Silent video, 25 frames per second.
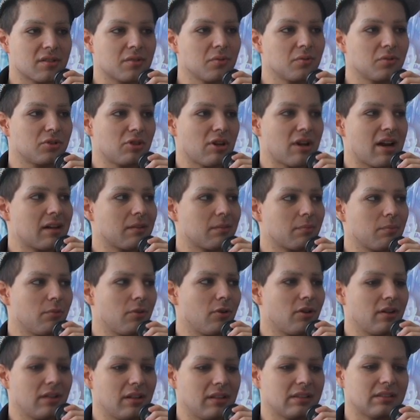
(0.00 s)
do drag
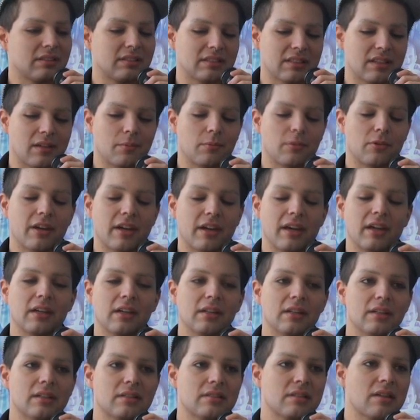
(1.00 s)
more or less the same
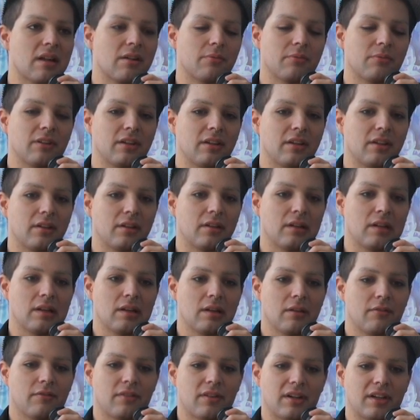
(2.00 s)
way. It's not really
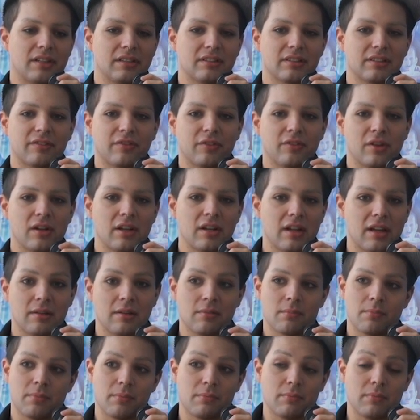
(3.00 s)
very different.
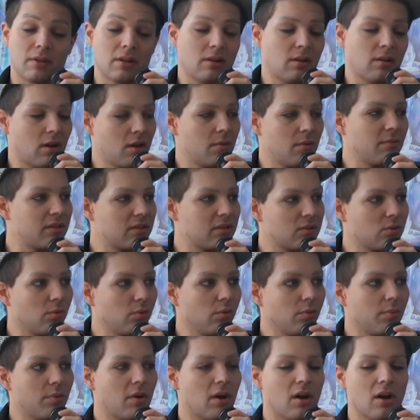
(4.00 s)
And coming to
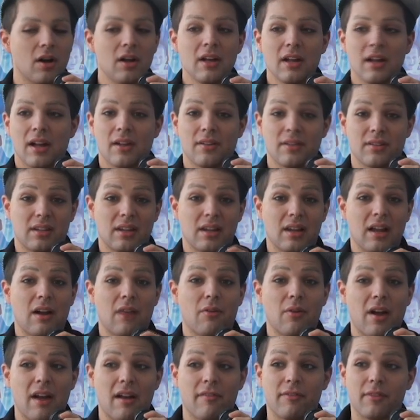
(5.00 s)
RuPaul and seeing
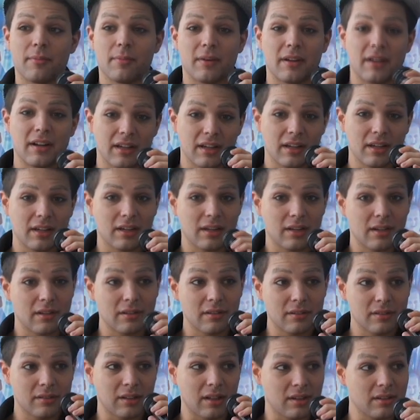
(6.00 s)
how everybody
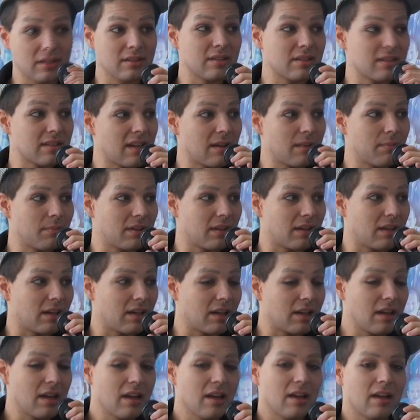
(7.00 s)
does the same
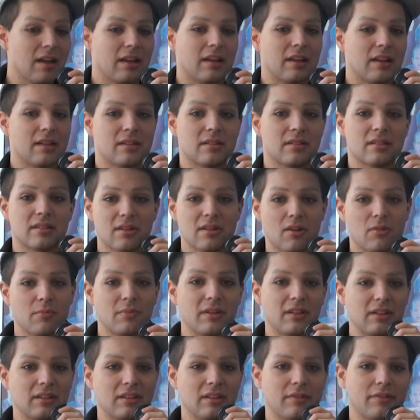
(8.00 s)
thing, in so
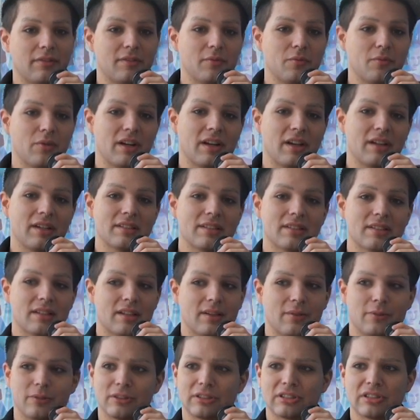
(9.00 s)
many different ways.
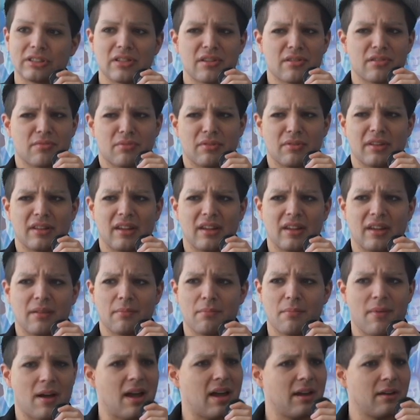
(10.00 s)
It was just really
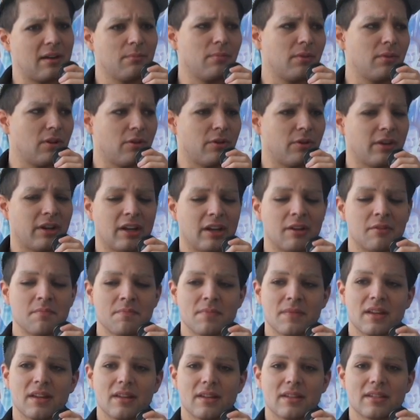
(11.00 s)
mind blowing.
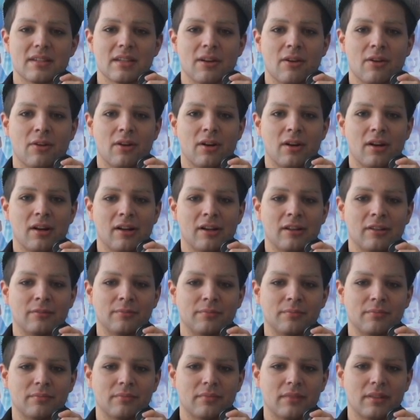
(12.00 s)
So
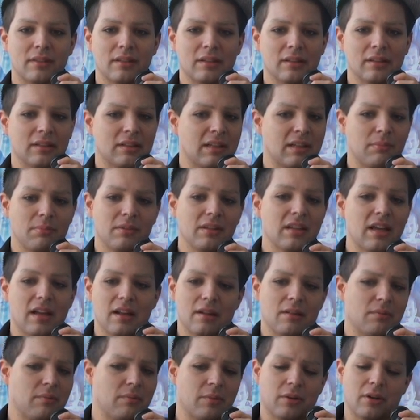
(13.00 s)
keeping
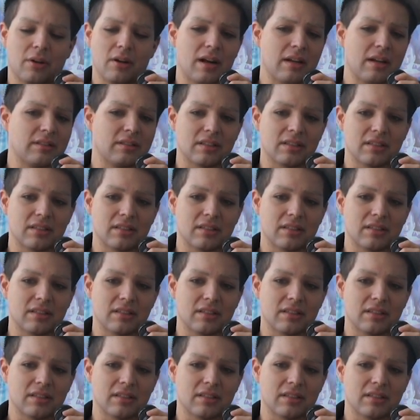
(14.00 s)
that, well,